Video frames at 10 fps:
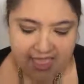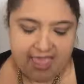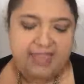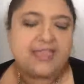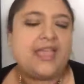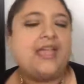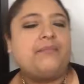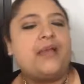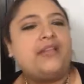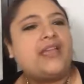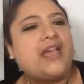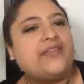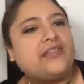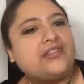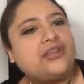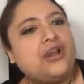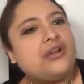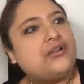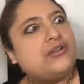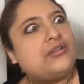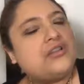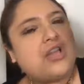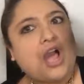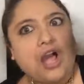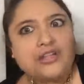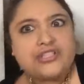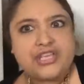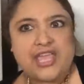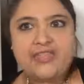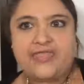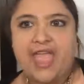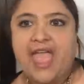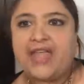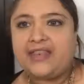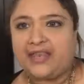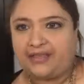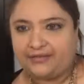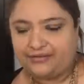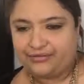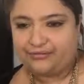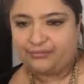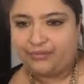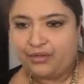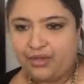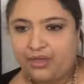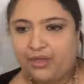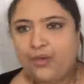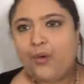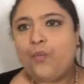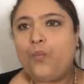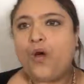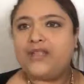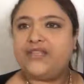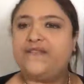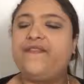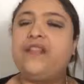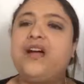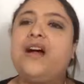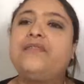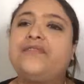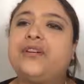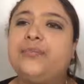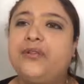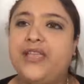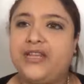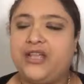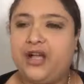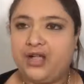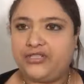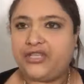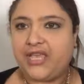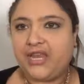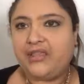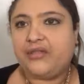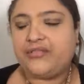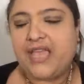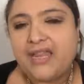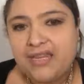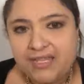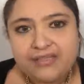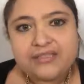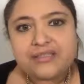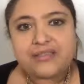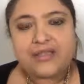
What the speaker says: And then by looking at the chart, conjugate the endings. Once you feel comfortable in conjugating those endings,